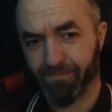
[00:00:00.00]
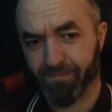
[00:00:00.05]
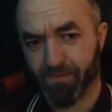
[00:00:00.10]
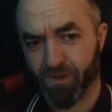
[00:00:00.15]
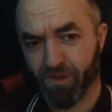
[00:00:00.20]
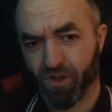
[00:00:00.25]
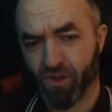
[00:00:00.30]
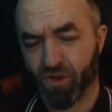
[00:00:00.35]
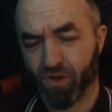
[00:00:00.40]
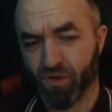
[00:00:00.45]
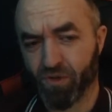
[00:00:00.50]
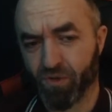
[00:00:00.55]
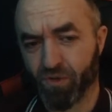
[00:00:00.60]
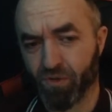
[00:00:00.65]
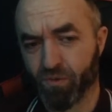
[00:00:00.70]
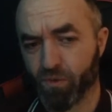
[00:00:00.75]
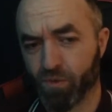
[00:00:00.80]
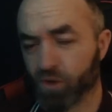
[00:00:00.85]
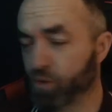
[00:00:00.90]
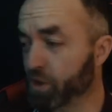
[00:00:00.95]
So,
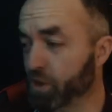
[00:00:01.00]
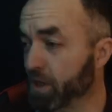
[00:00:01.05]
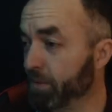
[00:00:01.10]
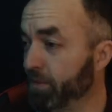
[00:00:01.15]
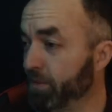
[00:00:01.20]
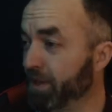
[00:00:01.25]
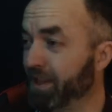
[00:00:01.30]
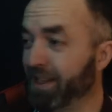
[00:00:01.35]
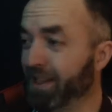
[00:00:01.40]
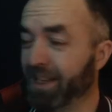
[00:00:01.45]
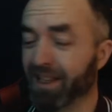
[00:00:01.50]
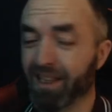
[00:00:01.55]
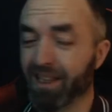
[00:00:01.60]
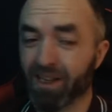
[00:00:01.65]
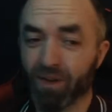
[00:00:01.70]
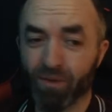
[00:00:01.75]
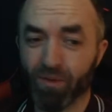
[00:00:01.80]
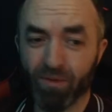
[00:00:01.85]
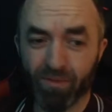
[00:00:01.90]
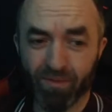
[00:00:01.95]
which was completely
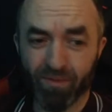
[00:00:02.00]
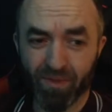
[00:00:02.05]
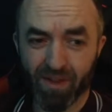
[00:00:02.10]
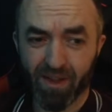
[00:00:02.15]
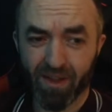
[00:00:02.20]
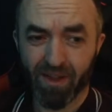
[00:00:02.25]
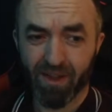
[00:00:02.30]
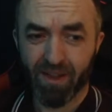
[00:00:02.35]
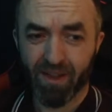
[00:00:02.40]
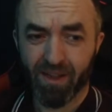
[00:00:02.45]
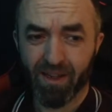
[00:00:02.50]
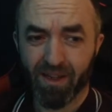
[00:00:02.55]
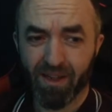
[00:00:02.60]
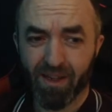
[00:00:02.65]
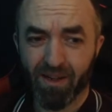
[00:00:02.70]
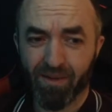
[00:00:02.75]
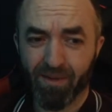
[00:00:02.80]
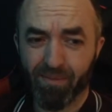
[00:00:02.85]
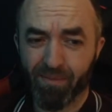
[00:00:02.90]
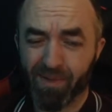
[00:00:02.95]
illegal.
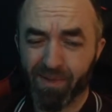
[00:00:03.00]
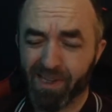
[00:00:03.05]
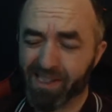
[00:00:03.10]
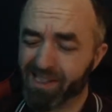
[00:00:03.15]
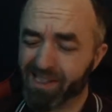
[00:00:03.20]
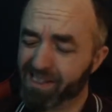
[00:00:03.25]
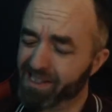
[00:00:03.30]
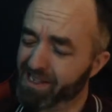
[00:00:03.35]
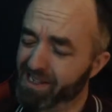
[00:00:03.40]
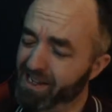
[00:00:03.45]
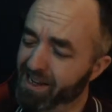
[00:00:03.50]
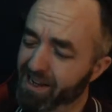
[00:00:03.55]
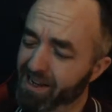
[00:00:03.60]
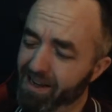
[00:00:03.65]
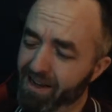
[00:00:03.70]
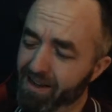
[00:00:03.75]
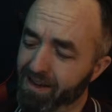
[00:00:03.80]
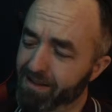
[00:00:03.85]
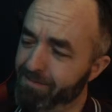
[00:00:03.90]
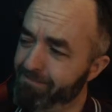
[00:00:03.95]
But,
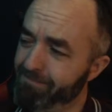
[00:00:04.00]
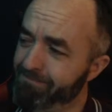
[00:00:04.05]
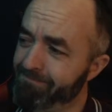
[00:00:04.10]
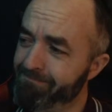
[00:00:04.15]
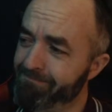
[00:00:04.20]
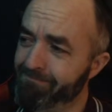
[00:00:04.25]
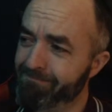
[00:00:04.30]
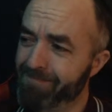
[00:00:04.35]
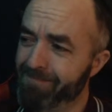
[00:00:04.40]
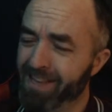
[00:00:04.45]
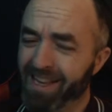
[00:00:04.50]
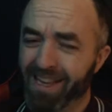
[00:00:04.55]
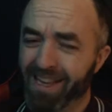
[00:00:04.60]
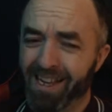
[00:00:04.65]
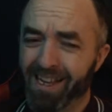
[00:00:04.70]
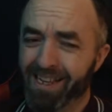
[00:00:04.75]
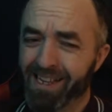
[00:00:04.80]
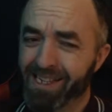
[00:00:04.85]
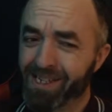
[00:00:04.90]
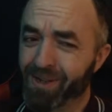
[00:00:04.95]

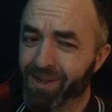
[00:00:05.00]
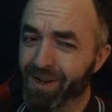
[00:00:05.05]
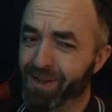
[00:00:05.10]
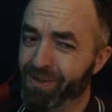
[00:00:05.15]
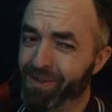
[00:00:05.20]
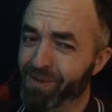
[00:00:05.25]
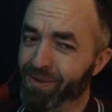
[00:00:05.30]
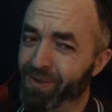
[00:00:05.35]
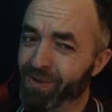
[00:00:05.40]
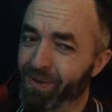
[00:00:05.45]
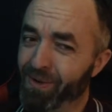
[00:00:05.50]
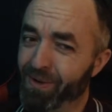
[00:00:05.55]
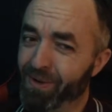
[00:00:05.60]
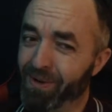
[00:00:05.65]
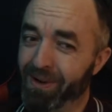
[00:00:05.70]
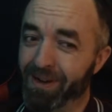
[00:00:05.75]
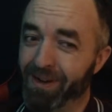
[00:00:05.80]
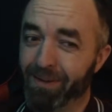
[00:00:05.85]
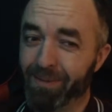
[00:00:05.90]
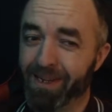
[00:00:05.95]
so I don't know.
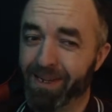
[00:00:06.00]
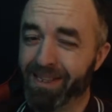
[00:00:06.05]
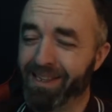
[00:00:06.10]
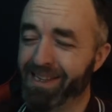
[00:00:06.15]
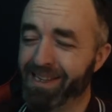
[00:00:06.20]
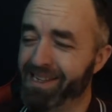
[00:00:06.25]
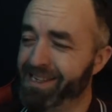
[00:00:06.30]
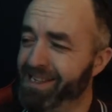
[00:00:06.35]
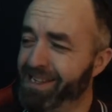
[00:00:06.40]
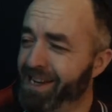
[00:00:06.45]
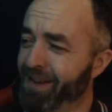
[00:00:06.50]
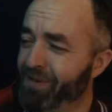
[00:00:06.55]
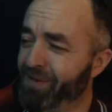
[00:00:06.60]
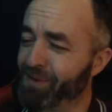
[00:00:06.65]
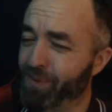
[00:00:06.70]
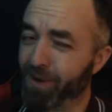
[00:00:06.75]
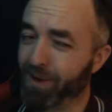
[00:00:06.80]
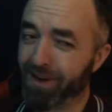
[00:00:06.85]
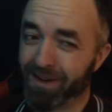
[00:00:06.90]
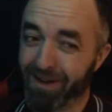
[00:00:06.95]
I mean, these chefs
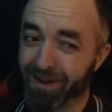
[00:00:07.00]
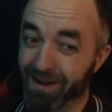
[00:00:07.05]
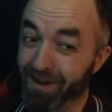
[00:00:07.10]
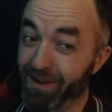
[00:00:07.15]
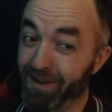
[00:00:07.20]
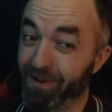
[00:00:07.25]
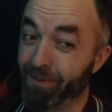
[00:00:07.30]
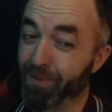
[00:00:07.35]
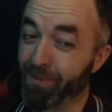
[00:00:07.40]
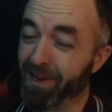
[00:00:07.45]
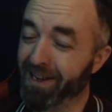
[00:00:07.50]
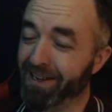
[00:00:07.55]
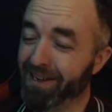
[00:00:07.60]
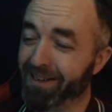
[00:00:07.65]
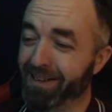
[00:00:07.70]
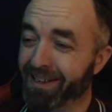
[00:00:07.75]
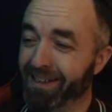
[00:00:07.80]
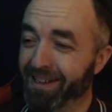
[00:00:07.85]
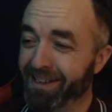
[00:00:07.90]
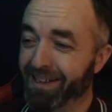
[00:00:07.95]
work hard, but,
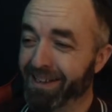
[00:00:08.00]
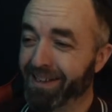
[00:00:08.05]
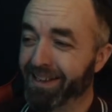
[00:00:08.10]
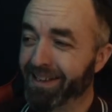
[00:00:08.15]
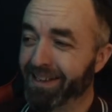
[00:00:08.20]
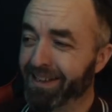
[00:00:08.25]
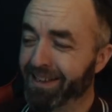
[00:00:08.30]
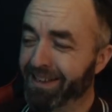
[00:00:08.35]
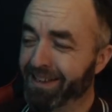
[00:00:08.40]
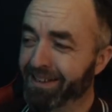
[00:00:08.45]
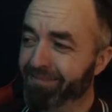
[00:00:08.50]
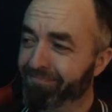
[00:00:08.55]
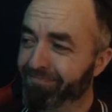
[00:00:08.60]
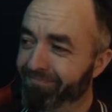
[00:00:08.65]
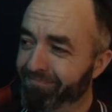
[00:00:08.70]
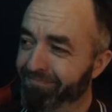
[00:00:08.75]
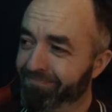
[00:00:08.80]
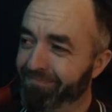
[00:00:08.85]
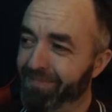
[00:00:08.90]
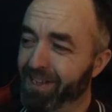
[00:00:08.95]

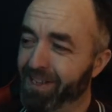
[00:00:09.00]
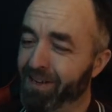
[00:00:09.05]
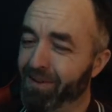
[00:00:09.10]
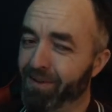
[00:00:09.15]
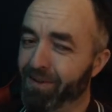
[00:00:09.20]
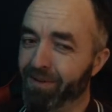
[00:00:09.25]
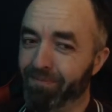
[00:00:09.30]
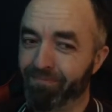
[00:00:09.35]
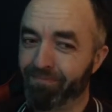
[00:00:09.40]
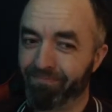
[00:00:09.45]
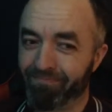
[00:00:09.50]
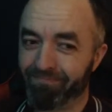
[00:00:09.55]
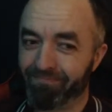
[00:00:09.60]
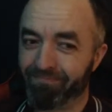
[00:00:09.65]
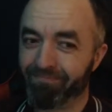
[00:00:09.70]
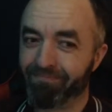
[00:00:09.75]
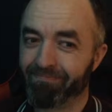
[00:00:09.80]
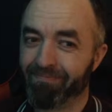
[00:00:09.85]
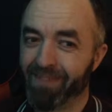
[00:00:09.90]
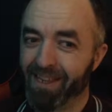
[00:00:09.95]
you know,
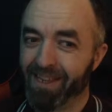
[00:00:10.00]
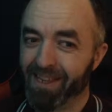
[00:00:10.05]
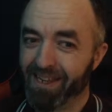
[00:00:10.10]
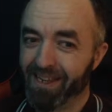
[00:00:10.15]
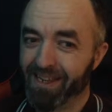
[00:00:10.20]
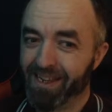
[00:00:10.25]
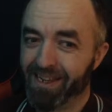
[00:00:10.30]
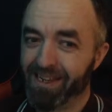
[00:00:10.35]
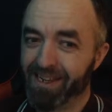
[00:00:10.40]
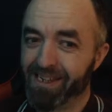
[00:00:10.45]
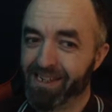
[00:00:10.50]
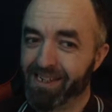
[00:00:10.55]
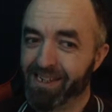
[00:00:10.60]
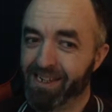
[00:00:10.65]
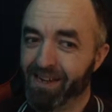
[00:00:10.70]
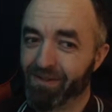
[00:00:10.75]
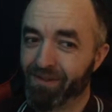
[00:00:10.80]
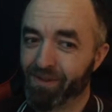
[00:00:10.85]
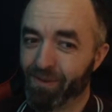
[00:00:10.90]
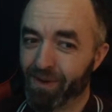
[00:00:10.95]
these
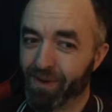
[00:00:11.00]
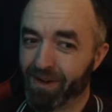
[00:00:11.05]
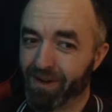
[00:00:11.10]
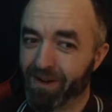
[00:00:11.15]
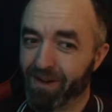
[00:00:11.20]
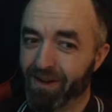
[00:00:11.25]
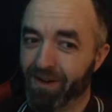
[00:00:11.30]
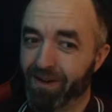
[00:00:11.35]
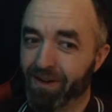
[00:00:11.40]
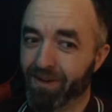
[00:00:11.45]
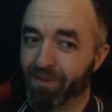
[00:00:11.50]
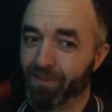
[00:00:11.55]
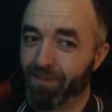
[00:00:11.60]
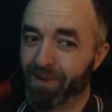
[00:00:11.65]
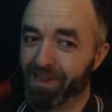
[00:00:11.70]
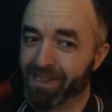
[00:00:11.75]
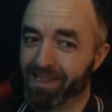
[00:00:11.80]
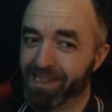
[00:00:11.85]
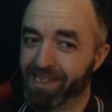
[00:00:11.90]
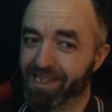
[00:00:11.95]
chefs work hard,
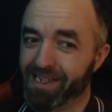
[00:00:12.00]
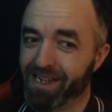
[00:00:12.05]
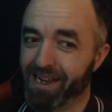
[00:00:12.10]
but